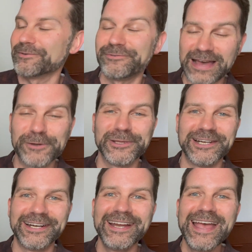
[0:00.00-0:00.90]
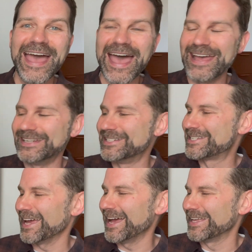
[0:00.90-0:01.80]
Fowler. And
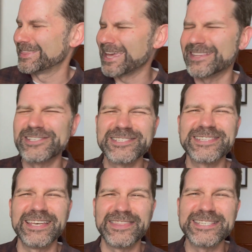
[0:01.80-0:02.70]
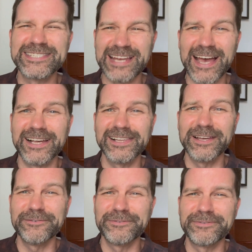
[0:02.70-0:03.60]
uh, yeah, just the, the style
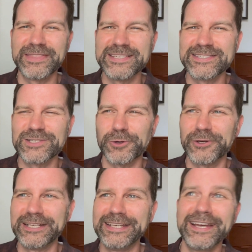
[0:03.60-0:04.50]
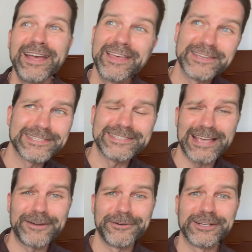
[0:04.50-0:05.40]
of this story, there's a
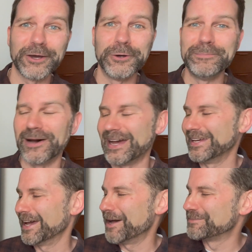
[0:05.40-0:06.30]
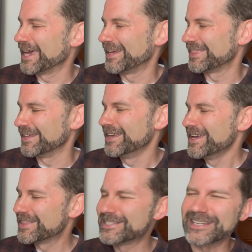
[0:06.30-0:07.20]
siren going by. Um, yeah, the,
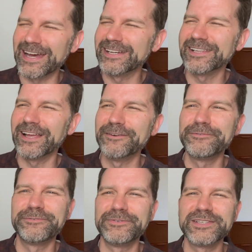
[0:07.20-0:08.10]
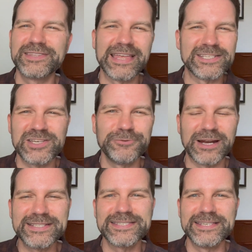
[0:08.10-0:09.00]
the style of that she
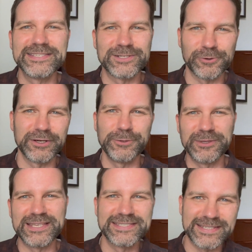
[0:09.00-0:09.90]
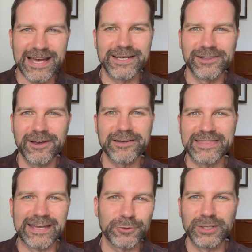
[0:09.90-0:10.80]
writes this story with this dialogue
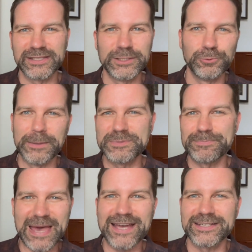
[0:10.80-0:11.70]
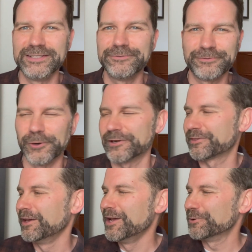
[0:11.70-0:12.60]
that quickly whips back and forth
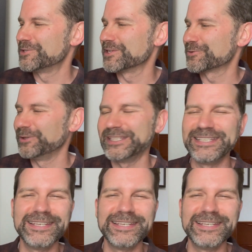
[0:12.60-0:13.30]
was just really